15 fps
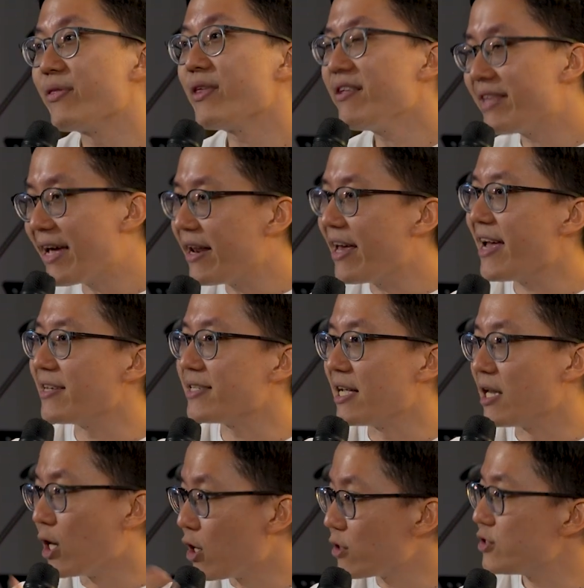I think that has
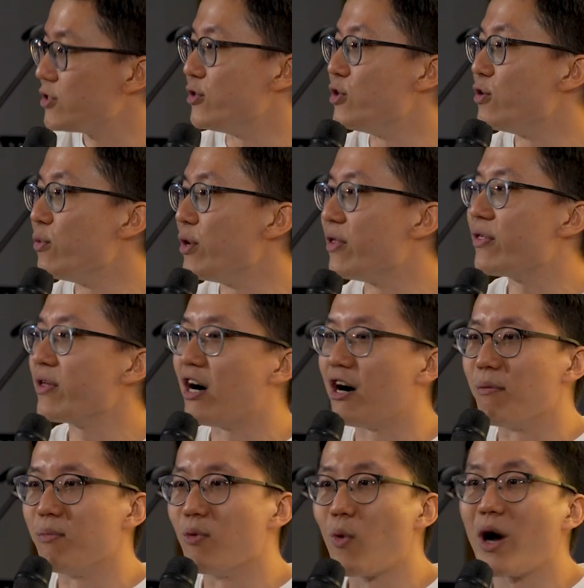a lot to do with
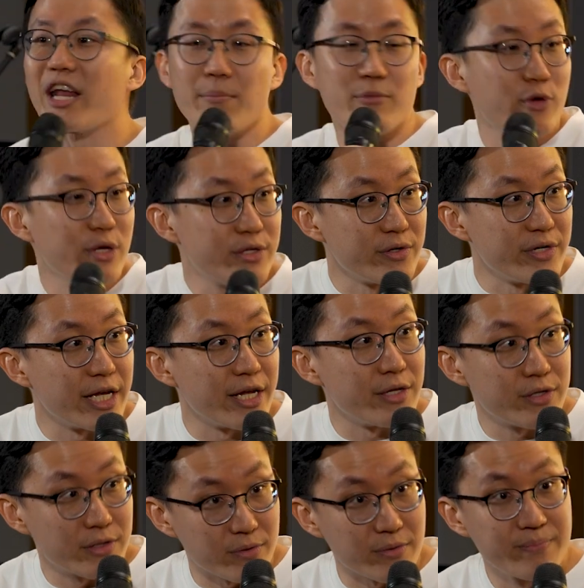what I'm doing today
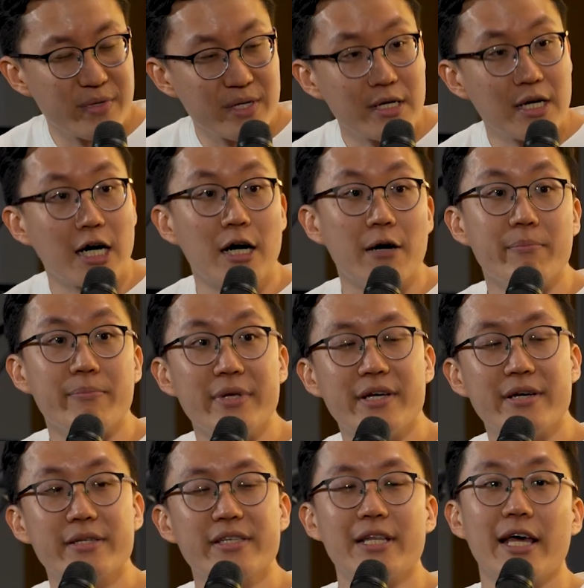too.
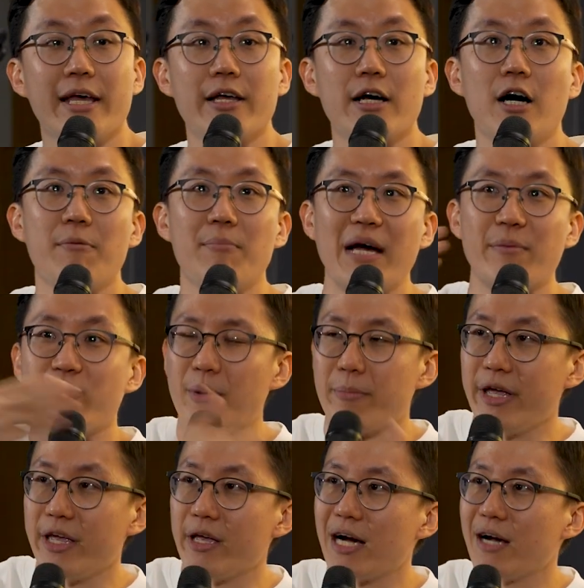Because I'm
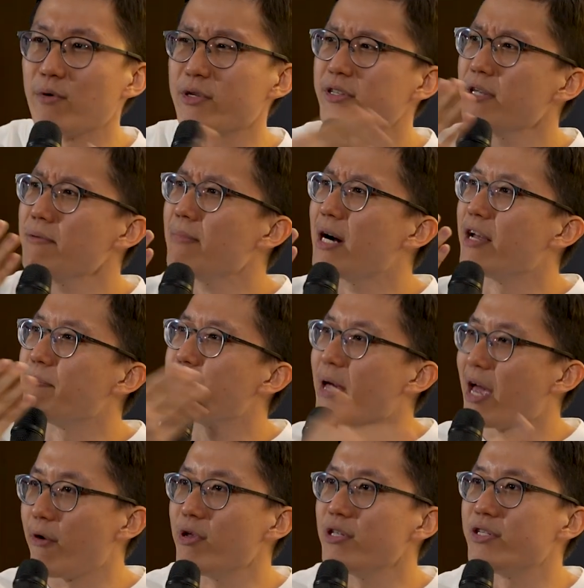from I would say my
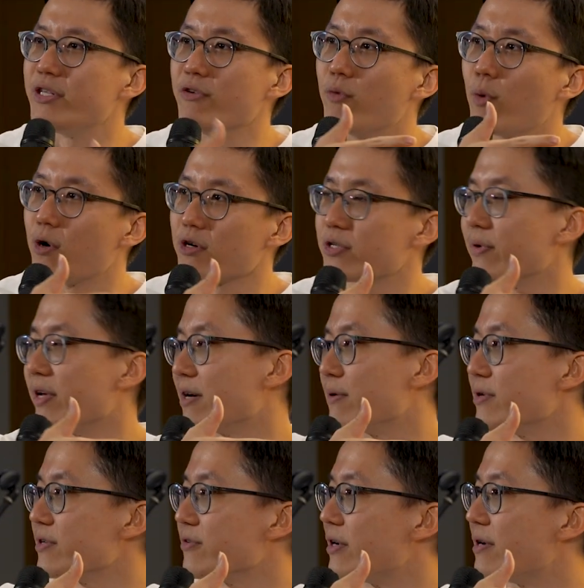parents divorced when I
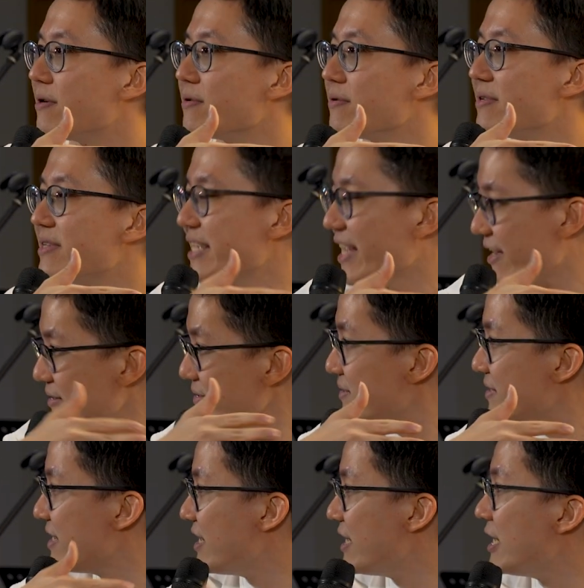was around 10.
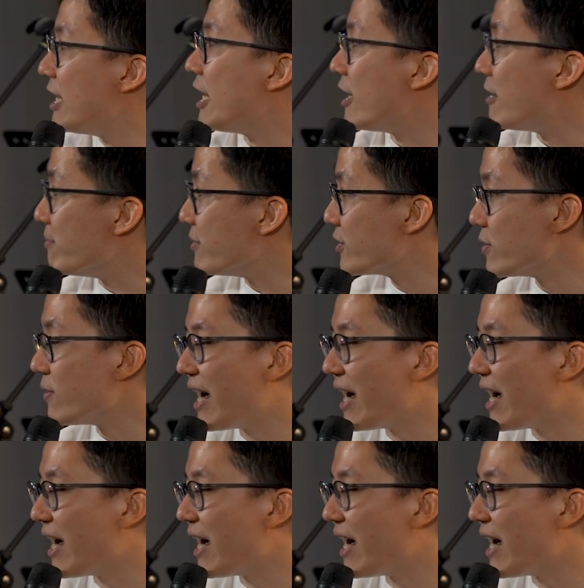And